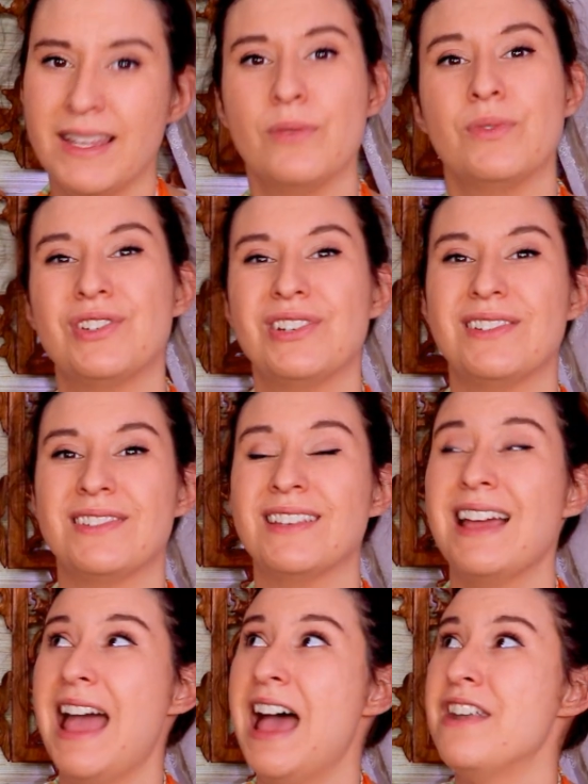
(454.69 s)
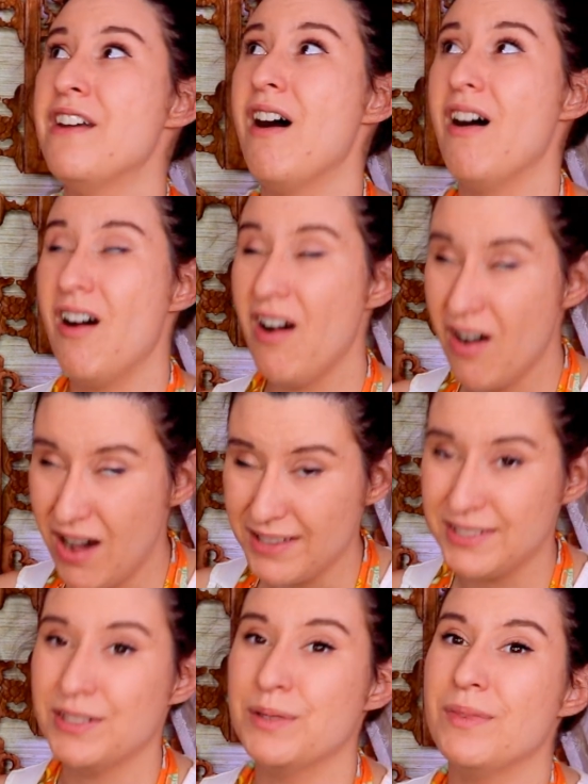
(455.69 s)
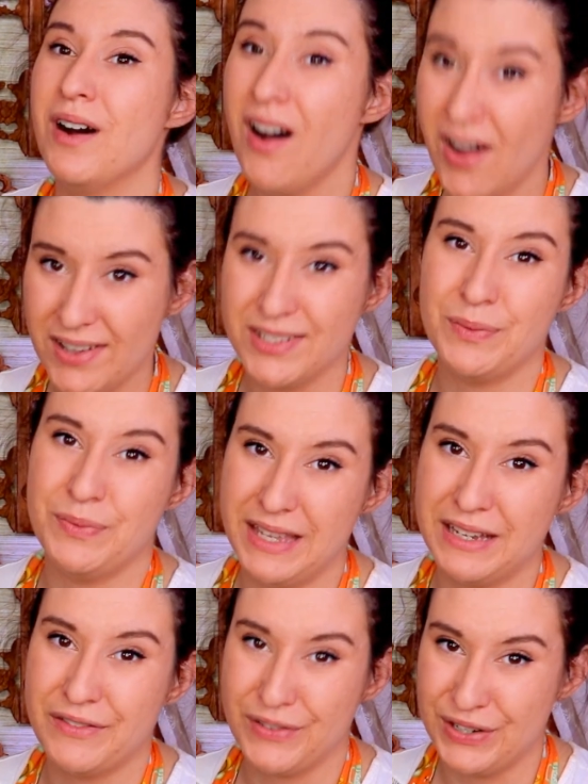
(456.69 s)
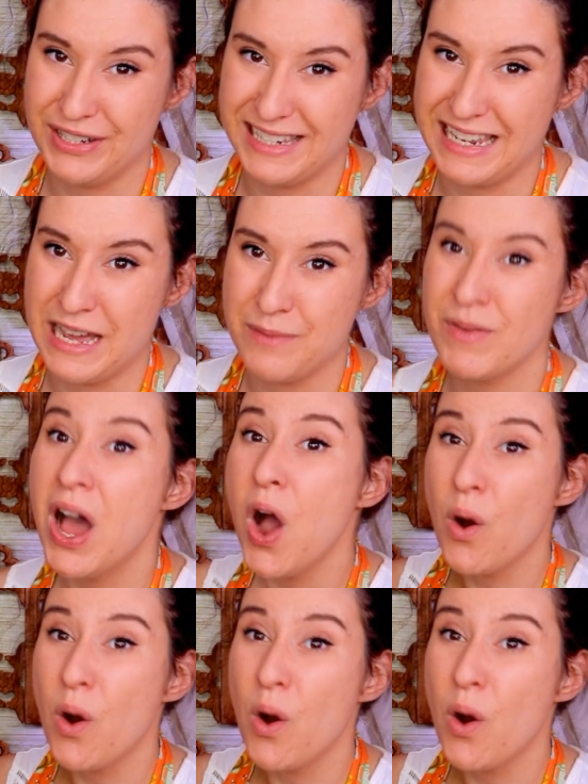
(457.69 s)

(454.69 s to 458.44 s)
which is an awesome thing for a DM.